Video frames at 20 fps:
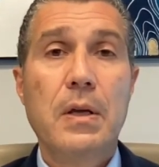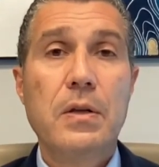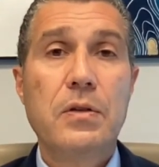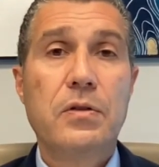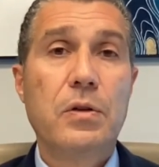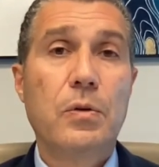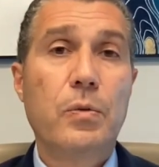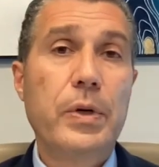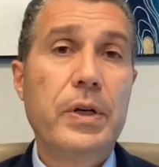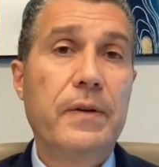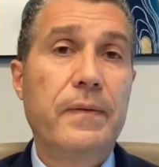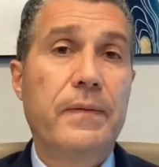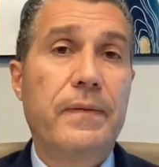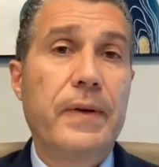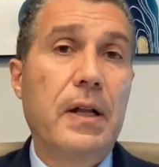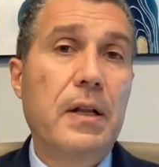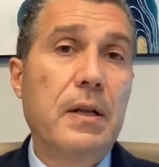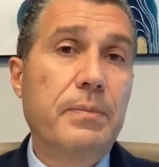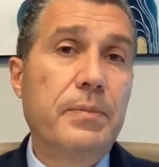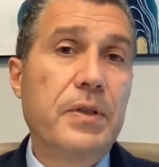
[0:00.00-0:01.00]
And so we
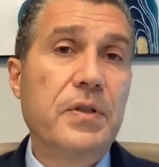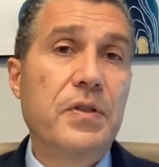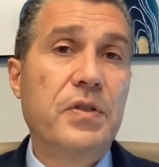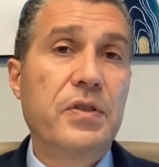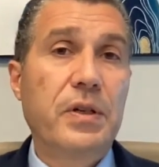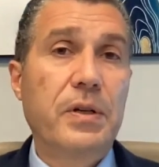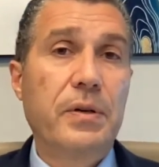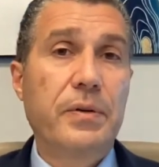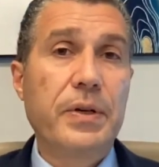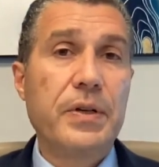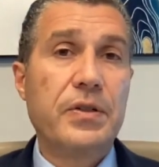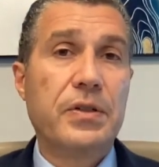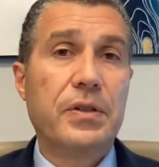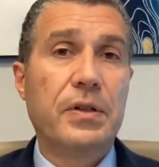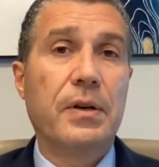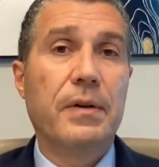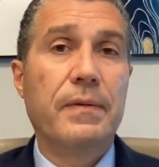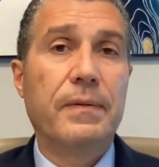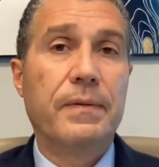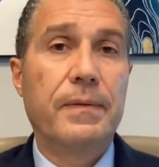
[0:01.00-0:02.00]
developed a series
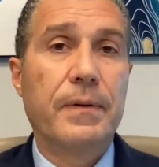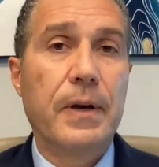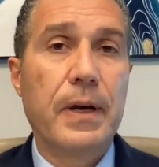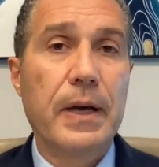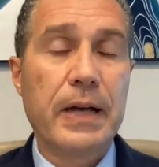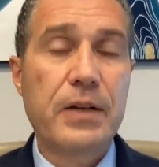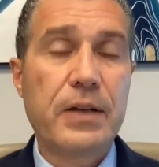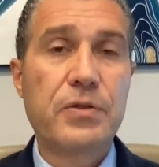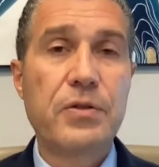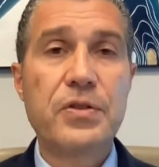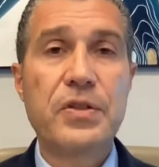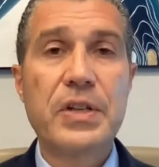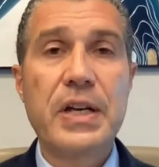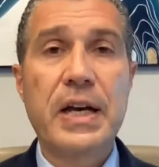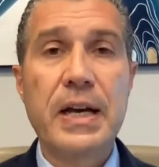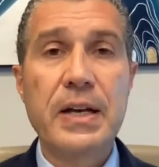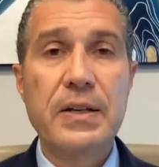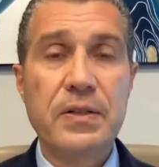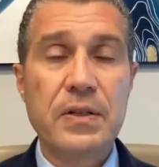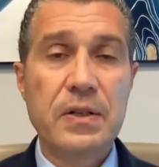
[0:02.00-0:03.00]
of
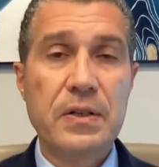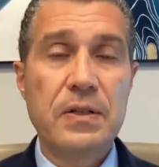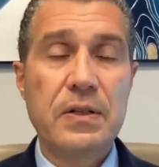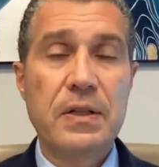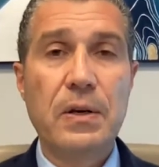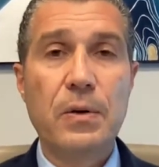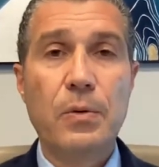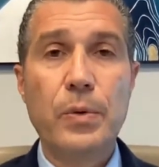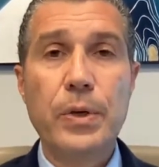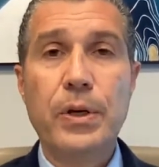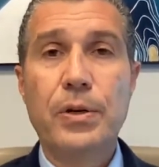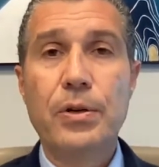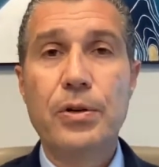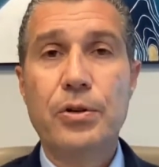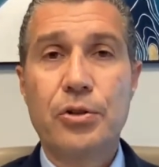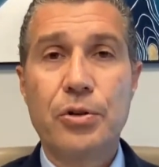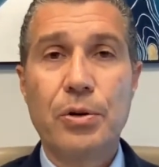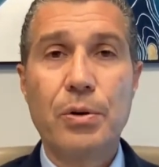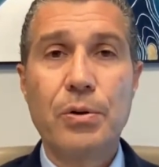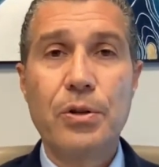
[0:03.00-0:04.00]
exercises that we
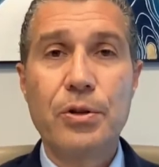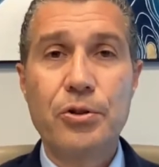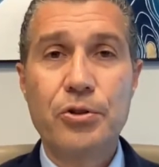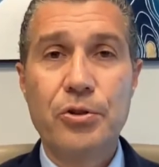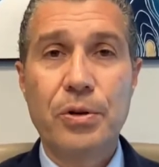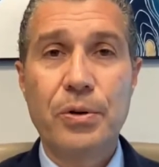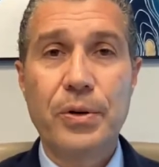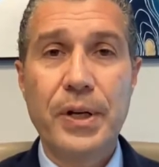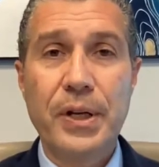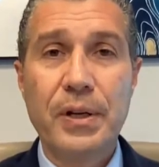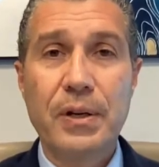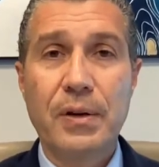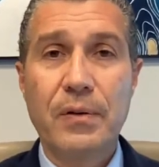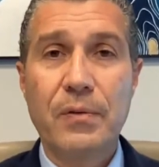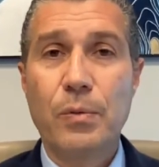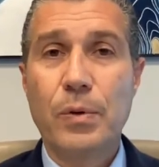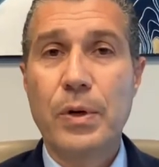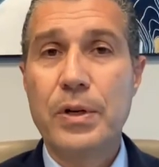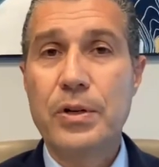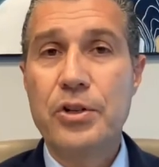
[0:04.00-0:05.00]
could show the jury
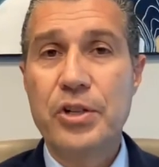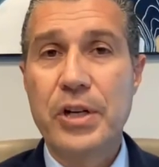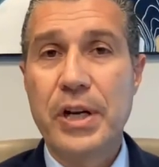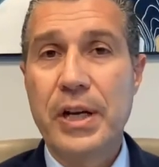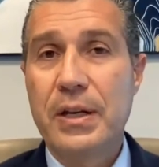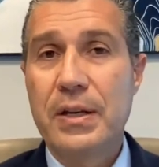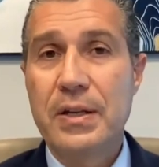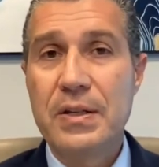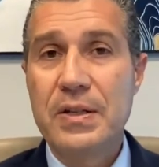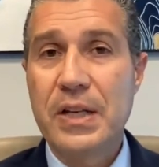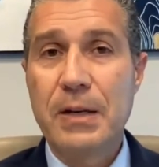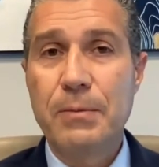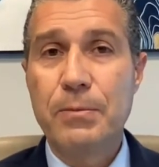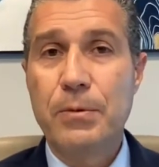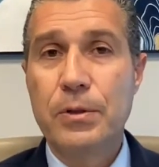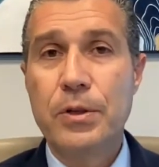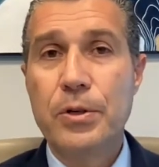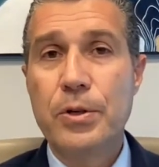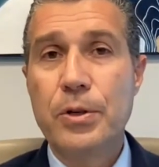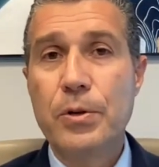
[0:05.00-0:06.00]
of what Jake is
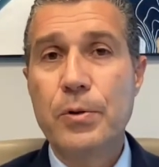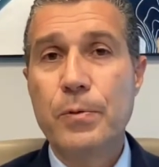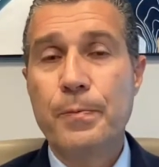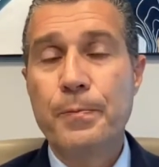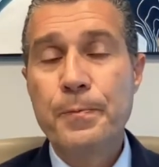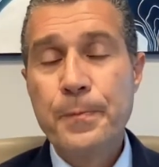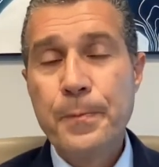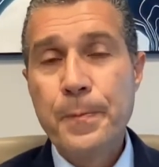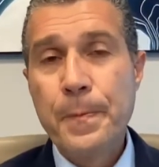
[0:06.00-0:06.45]
able to do.